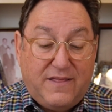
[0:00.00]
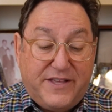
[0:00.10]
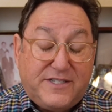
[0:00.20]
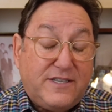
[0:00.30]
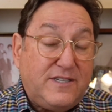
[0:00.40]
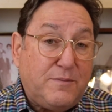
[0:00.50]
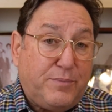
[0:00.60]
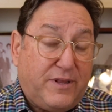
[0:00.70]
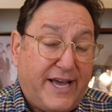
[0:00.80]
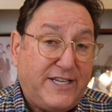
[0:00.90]
this is the
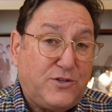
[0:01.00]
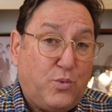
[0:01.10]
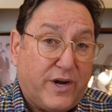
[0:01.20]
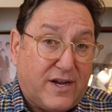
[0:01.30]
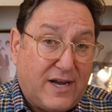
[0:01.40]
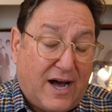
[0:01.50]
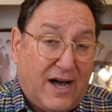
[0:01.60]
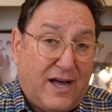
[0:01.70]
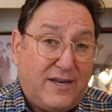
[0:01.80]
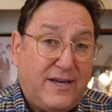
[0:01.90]
place where
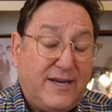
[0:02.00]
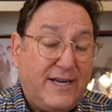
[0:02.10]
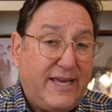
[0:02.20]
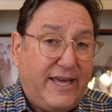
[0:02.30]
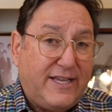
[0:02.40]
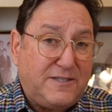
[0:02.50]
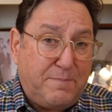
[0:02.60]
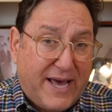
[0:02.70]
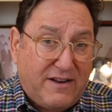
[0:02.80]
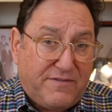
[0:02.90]
God is
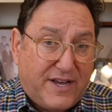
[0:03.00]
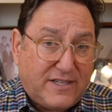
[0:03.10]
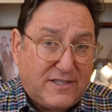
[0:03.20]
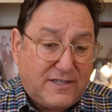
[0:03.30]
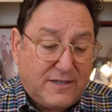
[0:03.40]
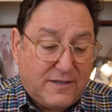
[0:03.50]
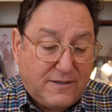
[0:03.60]
manifest.